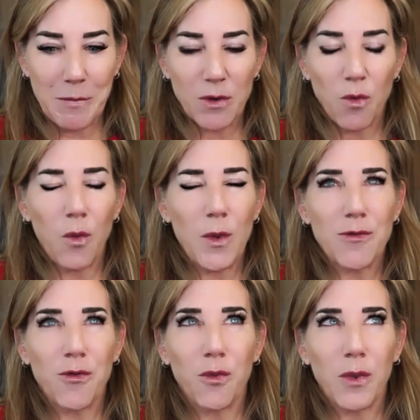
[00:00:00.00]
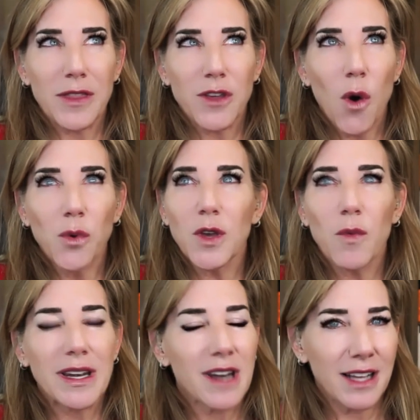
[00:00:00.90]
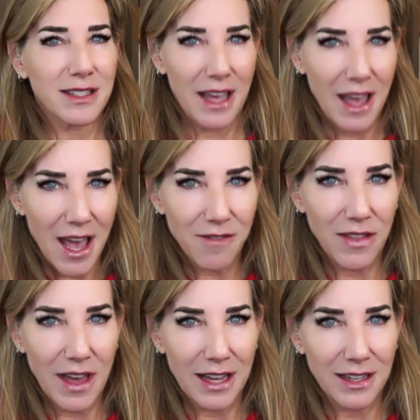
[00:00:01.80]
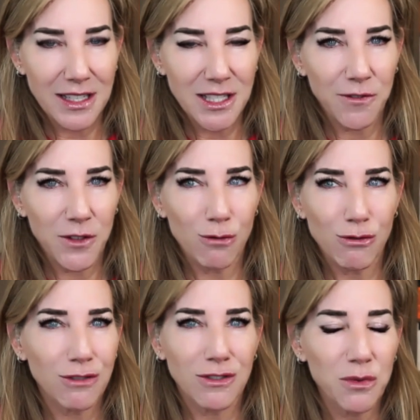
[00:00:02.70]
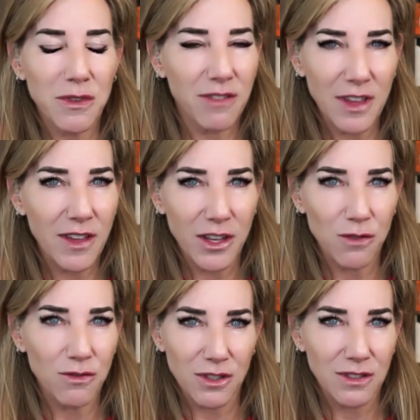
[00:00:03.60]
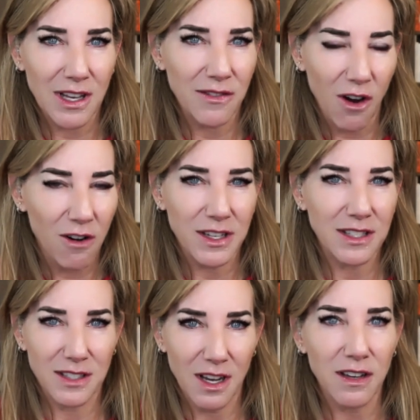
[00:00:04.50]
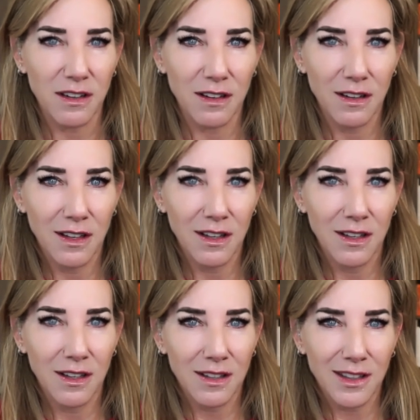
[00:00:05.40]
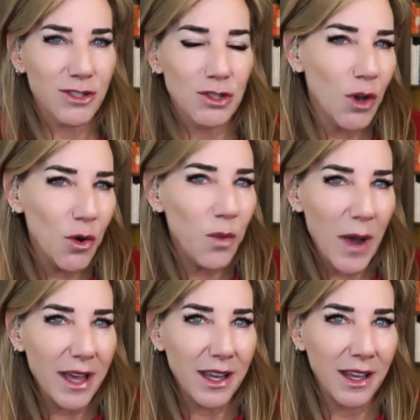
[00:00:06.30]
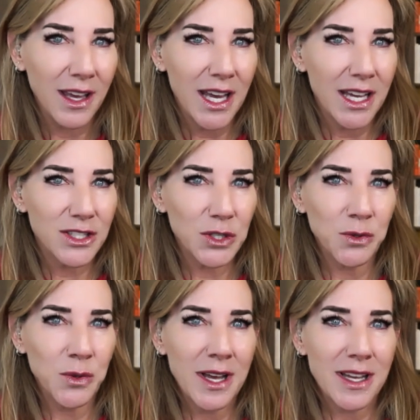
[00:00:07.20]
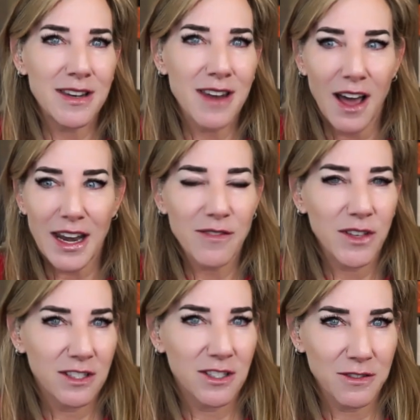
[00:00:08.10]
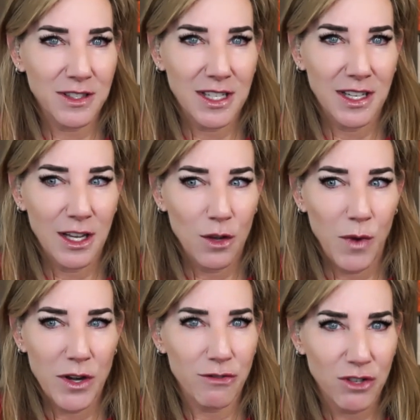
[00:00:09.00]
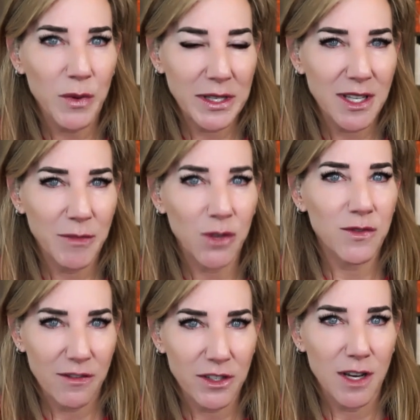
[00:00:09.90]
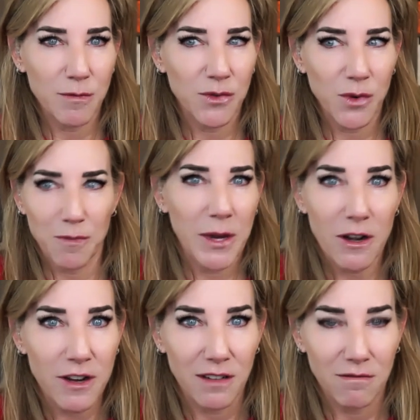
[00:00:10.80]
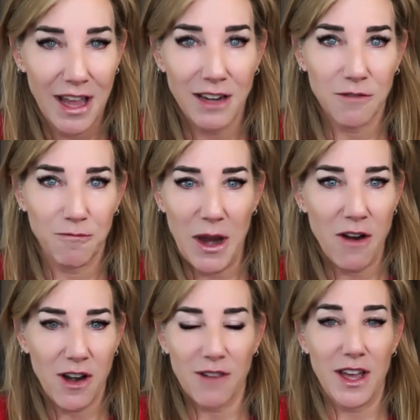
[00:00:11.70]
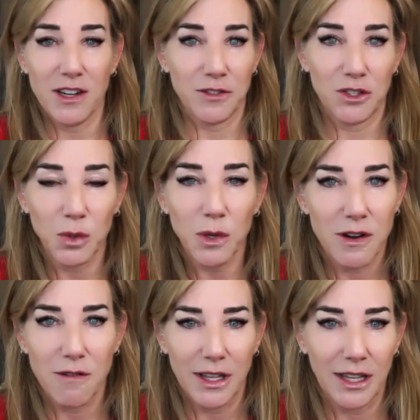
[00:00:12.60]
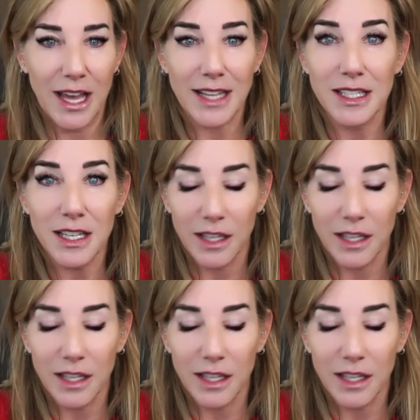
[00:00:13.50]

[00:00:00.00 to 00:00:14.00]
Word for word: But if the only way not to have that is if you just do the thing that you just have already done. Like there's no way to not have uncertainty when you're doing something you've never done before. Period. End of paragraph, end of story, right? That's it.